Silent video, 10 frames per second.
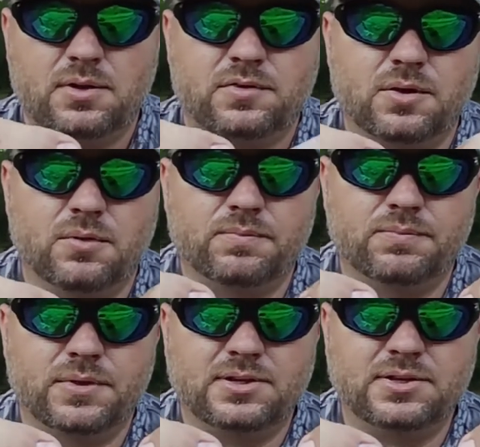So
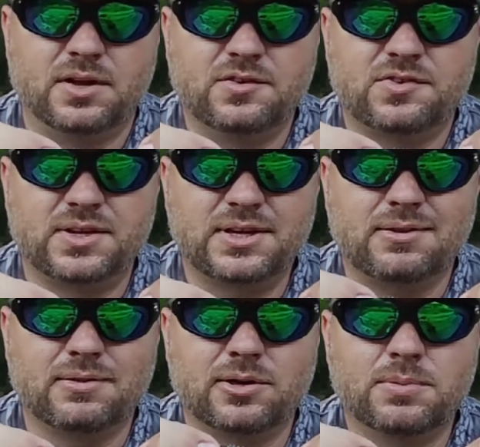it does sink a
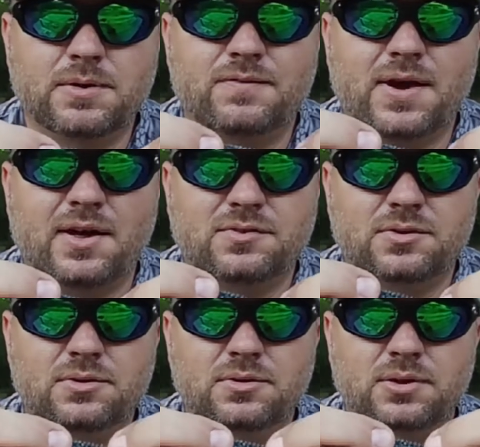little bit
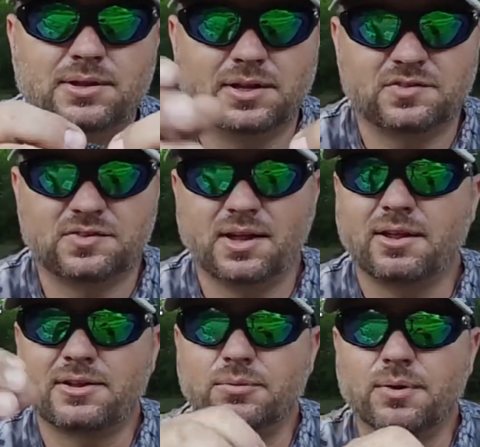faster than, let's say,
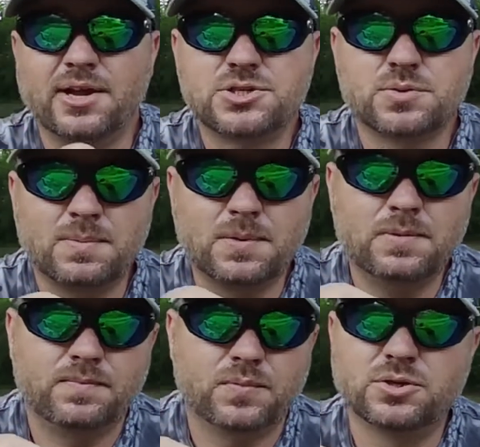like the Rage Swimmer,
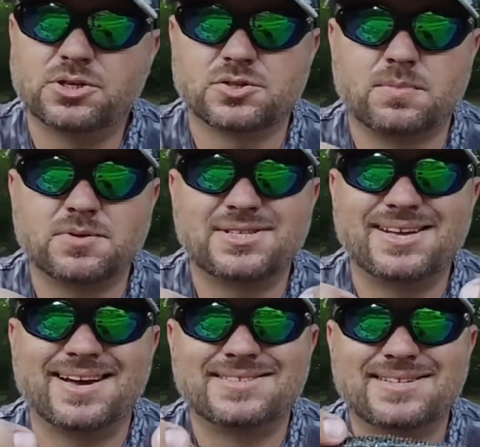which is almost
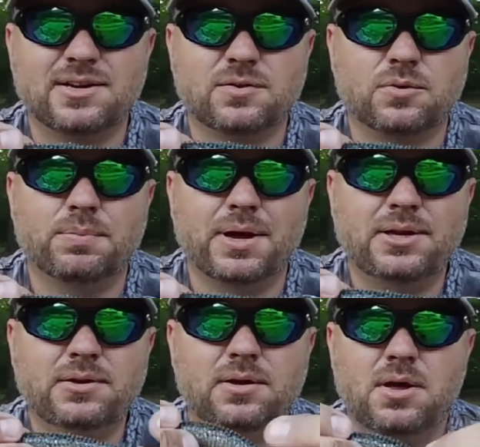the identical
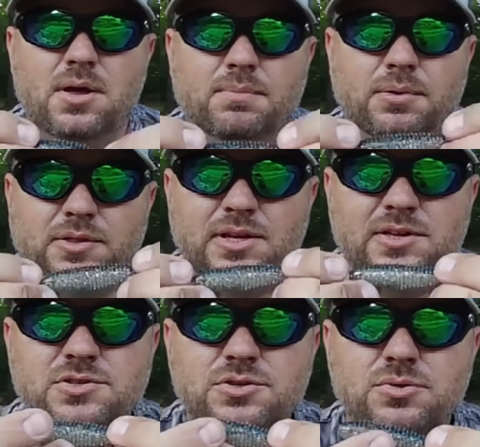bait. But
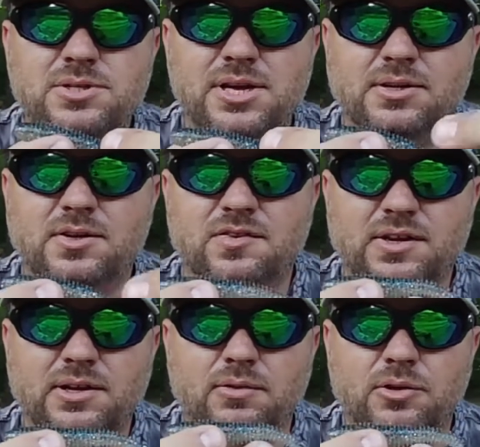these do tend to
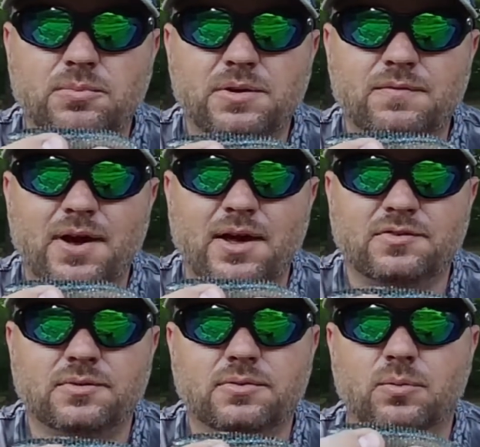sink a little bit
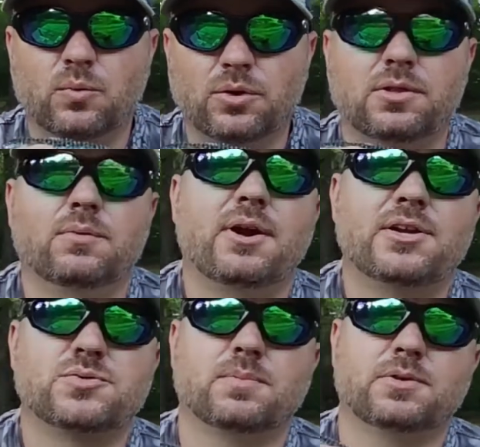faster than what the
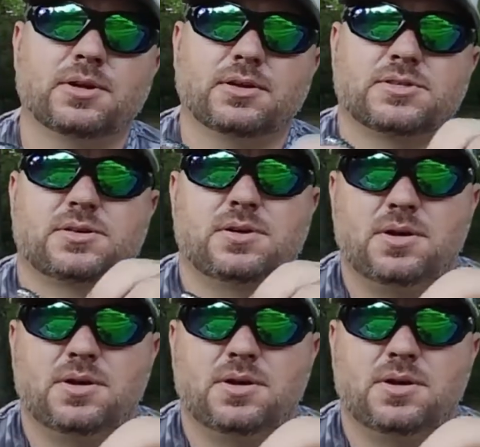Rage Swimmer does.